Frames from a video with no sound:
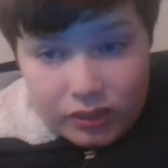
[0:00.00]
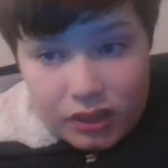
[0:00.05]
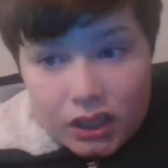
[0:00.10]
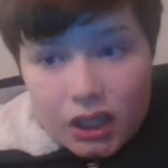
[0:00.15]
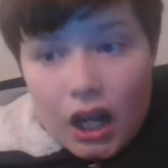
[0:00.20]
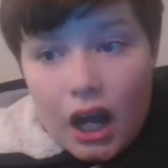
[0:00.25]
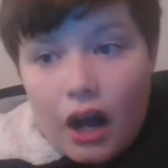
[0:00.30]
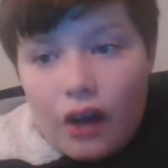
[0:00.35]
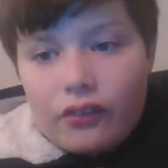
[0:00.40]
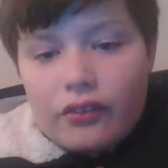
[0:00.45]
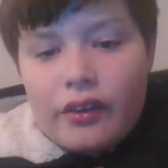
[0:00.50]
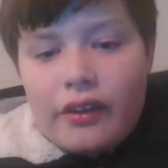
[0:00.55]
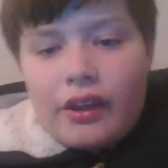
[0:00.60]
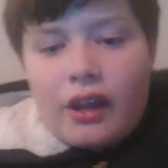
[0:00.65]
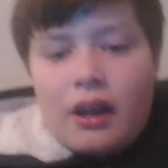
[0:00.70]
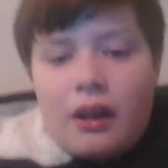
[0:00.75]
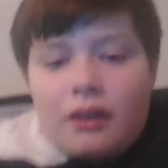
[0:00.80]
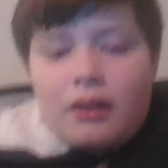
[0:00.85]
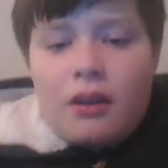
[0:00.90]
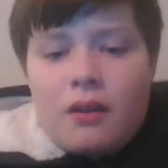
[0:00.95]
After
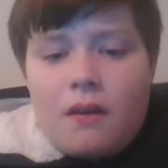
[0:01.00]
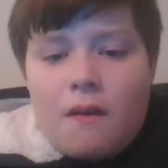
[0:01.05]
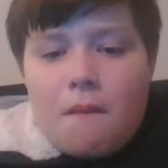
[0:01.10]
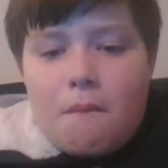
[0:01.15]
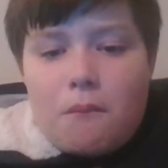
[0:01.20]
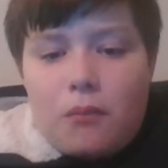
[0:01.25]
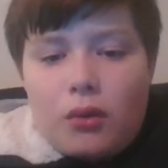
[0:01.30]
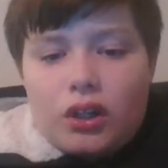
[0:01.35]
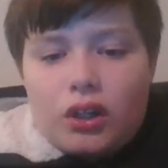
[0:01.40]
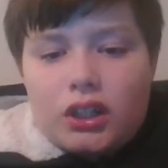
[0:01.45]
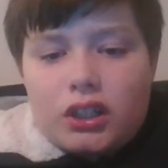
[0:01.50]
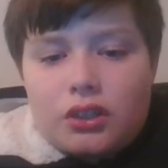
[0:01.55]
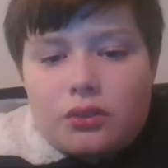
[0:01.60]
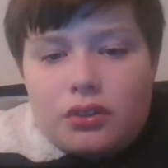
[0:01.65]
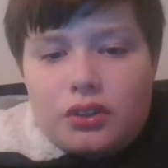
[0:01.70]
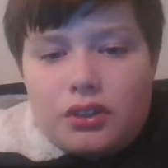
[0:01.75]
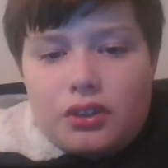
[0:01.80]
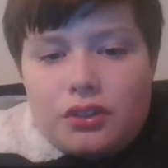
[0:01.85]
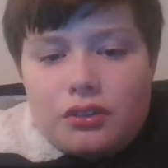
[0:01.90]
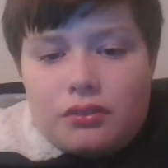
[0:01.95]
that, Monash
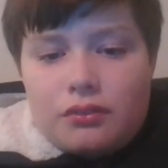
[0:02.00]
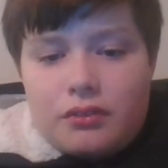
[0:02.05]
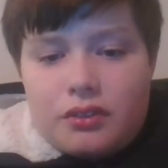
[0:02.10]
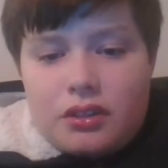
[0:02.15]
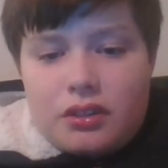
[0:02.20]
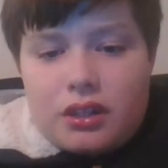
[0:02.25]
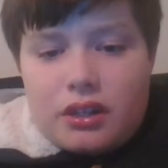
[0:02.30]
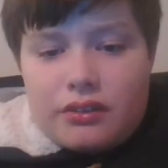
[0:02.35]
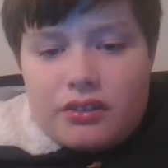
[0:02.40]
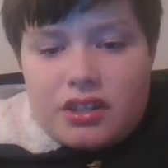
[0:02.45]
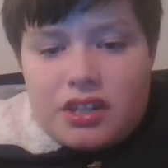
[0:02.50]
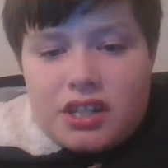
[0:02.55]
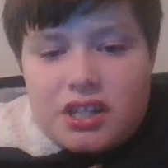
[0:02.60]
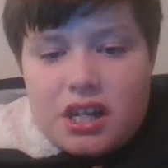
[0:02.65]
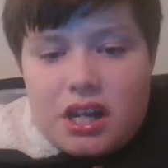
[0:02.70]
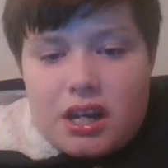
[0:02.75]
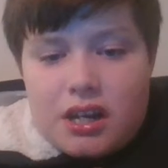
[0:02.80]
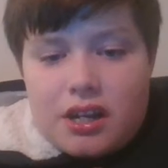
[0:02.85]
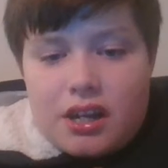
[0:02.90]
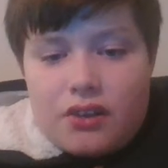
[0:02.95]
was very
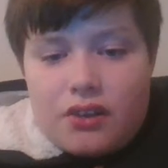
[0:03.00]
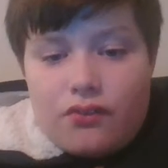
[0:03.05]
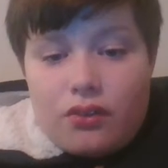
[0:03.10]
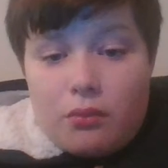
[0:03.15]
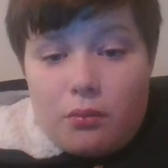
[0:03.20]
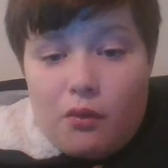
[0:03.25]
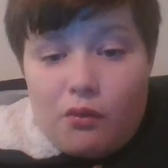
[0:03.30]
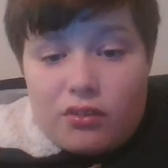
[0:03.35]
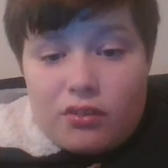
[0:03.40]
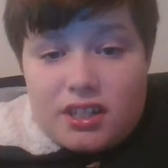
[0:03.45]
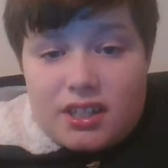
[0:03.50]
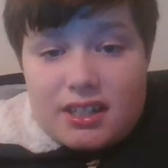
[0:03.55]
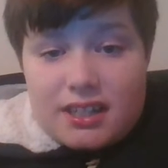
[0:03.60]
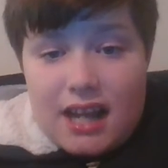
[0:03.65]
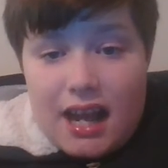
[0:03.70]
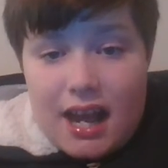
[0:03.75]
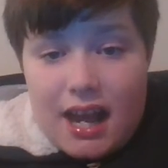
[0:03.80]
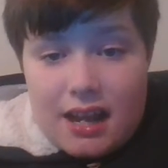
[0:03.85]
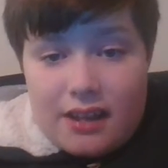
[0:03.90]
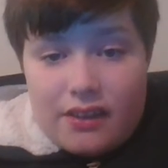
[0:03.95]
sad. Everyone was
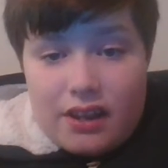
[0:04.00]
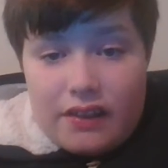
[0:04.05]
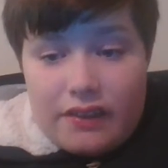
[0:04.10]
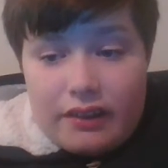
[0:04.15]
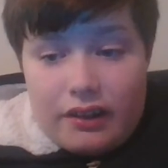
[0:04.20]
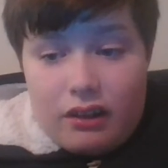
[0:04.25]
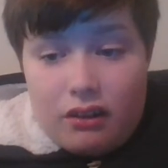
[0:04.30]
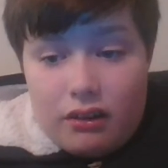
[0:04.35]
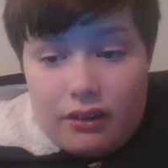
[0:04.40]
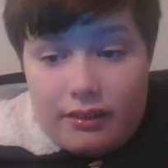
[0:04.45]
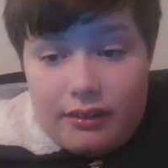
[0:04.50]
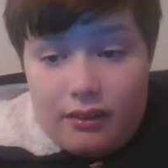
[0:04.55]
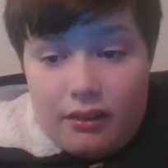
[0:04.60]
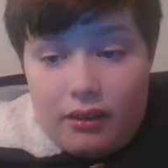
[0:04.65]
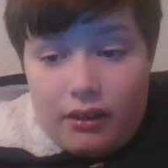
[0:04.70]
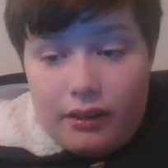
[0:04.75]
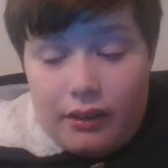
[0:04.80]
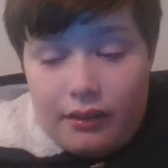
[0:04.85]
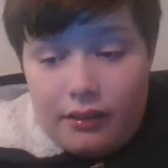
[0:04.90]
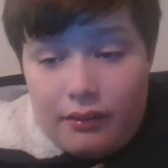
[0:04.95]
sad that the guy
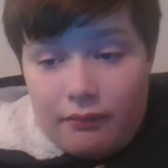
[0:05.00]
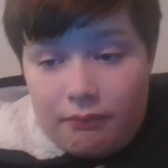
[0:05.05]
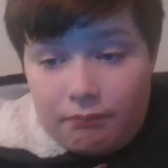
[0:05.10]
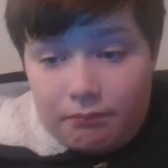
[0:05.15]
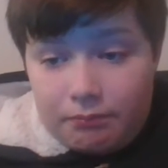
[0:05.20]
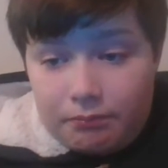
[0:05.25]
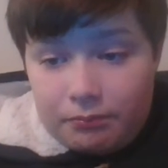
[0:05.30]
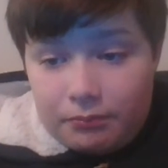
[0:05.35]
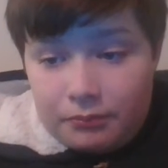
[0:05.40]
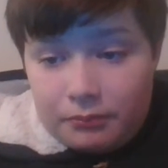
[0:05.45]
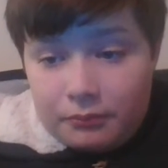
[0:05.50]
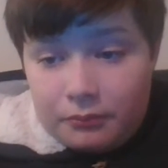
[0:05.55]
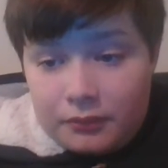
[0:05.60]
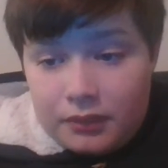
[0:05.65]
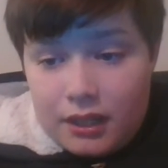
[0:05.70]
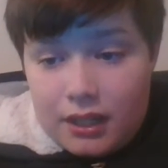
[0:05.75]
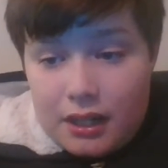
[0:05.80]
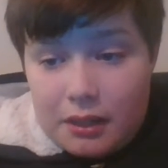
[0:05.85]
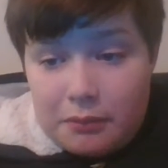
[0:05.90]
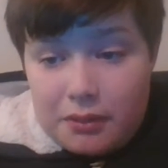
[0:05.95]
died.
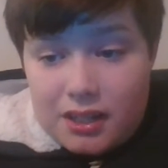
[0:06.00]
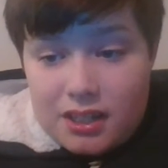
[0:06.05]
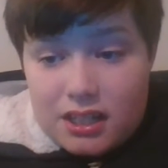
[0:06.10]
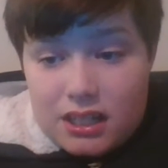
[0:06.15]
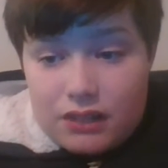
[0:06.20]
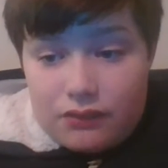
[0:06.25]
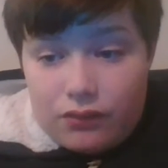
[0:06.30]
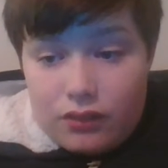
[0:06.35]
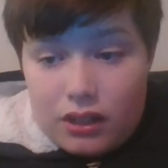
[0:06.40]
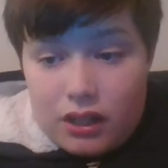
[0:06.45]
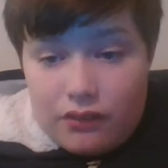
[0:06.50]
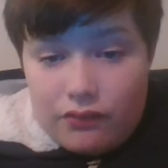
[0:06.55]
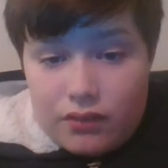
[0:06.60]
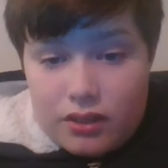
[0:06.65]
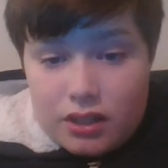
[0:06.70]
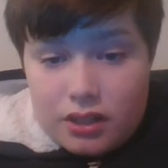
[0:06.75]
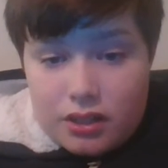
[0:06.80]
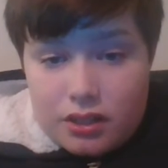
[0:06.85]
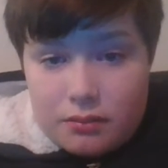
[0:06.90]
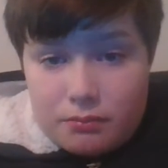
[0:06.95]
He made several
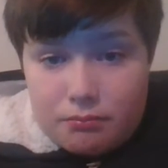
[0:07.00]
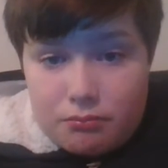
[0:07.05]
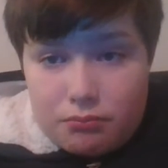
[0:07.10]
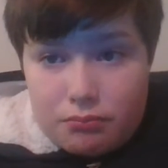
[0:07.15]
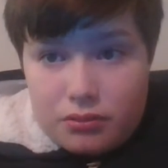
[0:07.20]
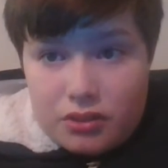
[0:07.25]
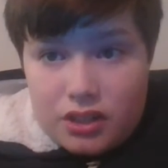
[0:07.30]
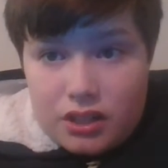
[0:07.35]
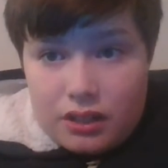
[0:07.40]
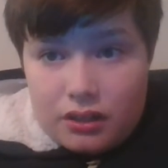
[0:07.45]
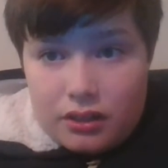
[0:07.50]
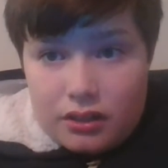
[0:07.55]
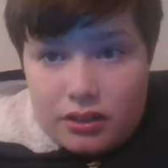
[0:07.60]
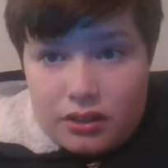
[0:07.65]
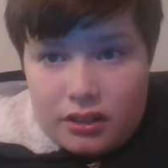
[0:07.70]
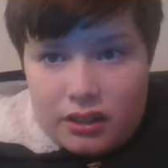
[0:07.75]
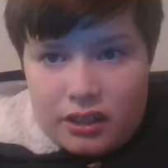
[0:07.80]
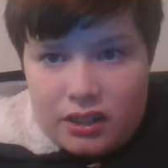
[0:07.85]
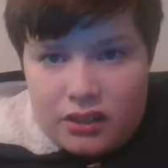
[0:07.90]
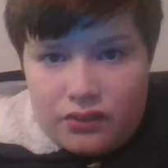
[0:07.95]
other
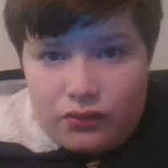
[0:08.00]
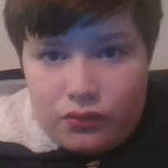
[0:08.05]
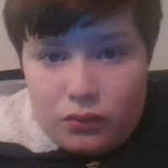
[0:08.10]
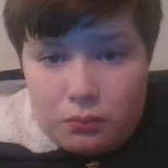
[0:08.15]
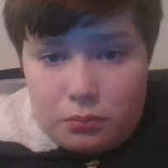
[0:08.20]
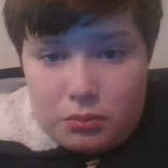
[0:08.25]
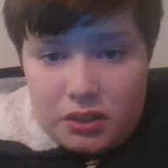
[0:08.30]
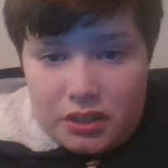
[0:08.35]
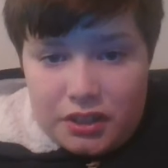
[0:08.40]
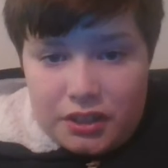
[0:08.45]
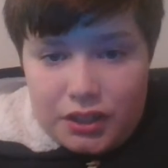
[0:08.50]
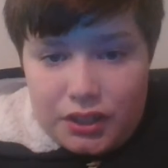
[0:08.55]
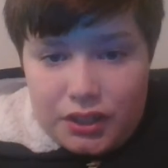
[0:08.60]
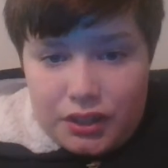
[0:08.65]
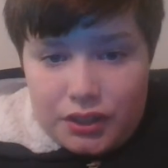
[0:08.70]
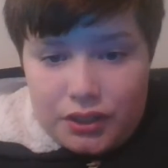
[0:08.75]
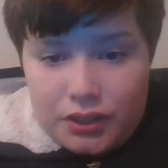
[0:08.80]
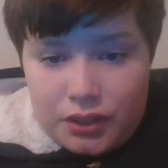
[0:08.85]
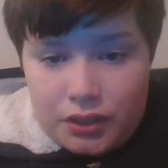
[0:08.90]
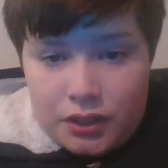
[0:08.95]
successful
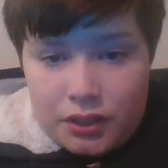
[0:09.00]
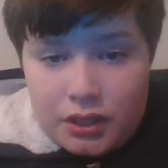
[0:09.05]
bridges.